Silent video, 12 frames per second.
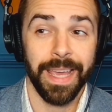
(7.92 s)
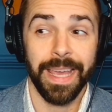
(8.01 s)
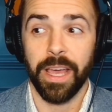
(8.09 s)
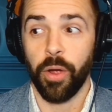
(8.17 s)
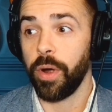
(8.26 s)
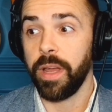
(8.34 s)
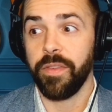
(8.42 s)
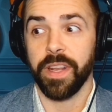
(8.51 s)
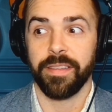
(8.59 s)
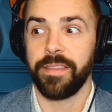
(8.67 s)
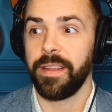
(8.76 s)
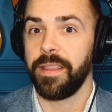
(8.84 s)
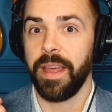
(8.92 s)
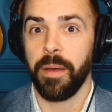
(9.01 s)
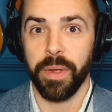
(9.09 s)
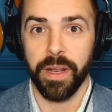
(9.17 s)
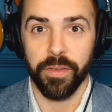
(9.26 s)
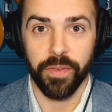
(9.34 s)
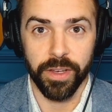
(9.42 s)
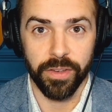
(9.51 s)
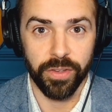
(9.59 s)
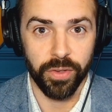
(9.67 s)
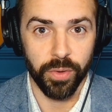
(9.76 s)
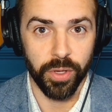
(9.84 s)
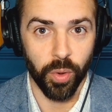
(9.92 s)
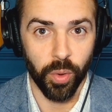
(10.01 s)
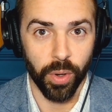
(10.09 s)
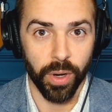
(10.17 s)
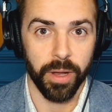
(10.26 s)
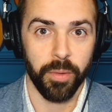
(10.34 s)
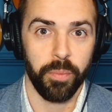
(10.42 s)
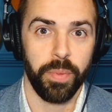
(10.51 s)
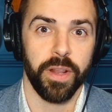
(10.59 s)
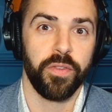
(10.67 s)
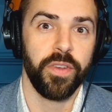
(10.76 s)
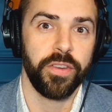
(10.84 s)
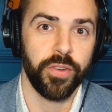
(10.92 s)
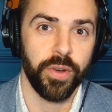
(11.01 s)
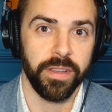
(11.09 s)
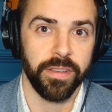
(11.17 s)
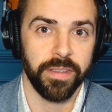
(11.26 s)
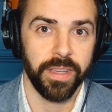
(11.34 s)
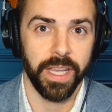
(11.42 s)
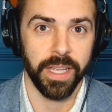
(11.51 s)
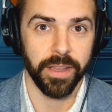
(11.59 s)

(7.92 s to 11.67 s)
or even extend that benefit to your beneficiaries in the